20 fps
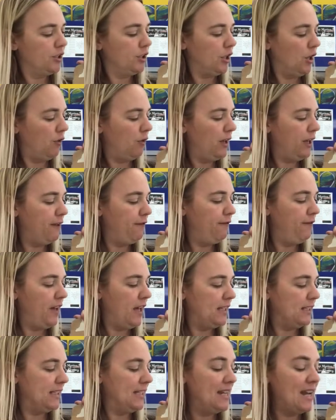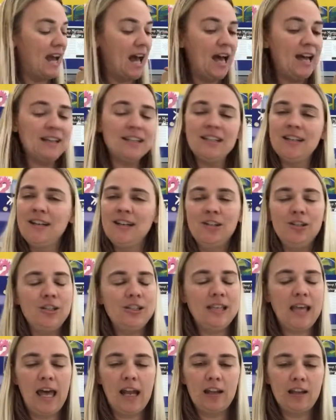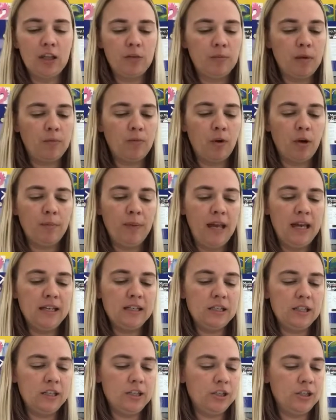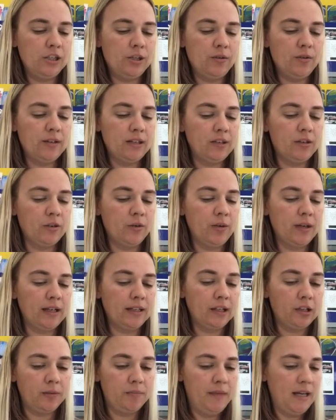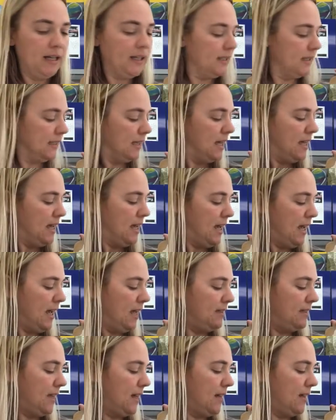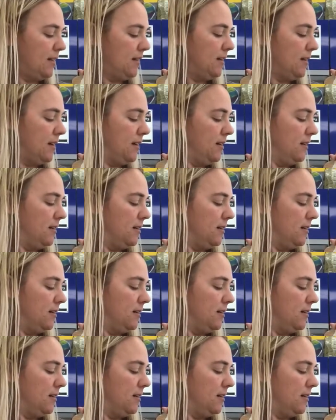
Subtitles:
So if it's not, just add a little bit more paint, do a quick little mix, and then